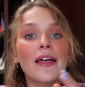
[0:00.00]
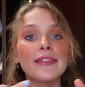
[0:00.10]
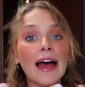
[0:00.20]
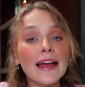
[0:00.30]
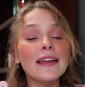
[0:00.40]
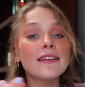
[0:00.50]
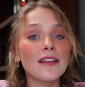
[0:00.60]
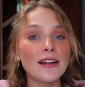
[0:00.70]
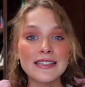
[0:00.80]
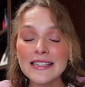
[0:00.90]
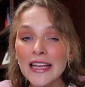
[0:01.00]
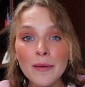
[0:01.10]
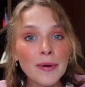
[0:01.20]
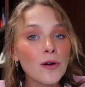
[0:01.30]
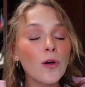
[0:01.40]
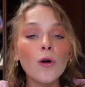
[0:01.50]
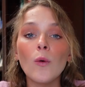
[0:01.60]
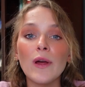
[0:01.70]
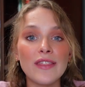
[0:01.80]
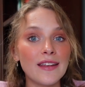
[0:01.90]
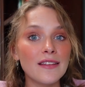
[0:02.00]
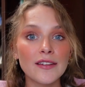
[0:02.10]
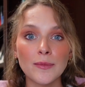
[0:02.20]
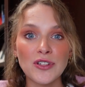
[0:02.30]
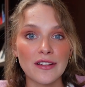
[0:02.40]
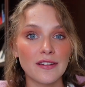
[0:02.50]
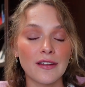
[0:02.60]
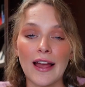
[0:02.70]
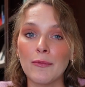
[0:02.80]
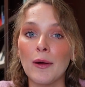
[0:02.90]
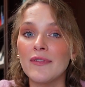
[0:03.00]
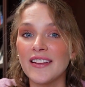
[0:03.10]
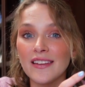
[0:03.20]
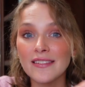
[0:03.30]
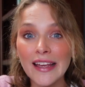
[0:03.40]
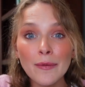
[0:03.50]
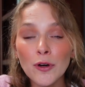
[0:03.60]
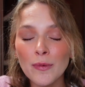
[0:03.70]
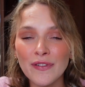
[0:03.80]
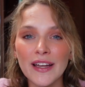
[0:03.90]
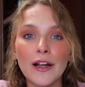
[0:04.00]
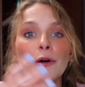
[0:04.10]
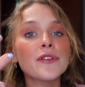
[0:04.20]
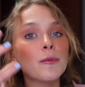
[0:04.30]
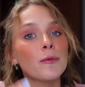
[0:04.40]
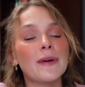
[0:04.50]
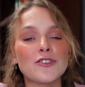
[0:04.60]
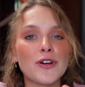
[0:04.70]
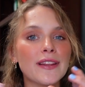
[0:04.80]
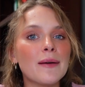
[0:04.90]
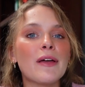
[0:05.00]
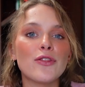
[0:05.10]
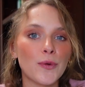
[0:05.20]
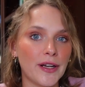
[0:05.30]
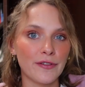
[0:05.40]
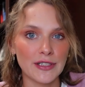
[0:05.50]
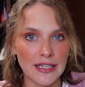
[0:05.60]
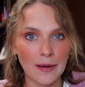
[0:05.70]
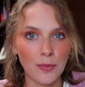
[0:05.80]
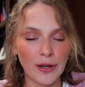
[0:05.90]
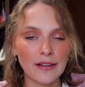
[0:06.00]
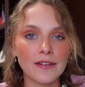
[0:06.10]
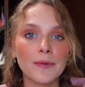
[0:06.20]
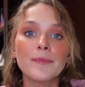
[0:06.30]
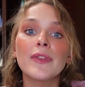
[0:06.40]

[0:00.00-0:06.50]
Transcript: That is a typical within subjects design, right? We've got the same group of kiddos and we're measuring them at 3 different time points.